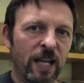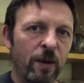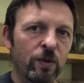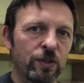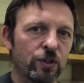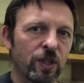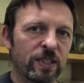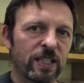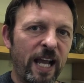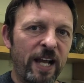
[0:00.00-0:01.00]
I wouldn't
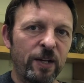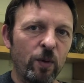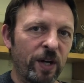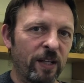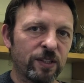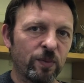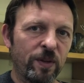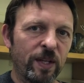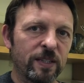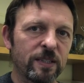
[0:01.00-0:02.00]
trust anyone else
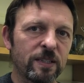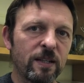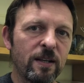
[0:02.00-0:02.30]
with this."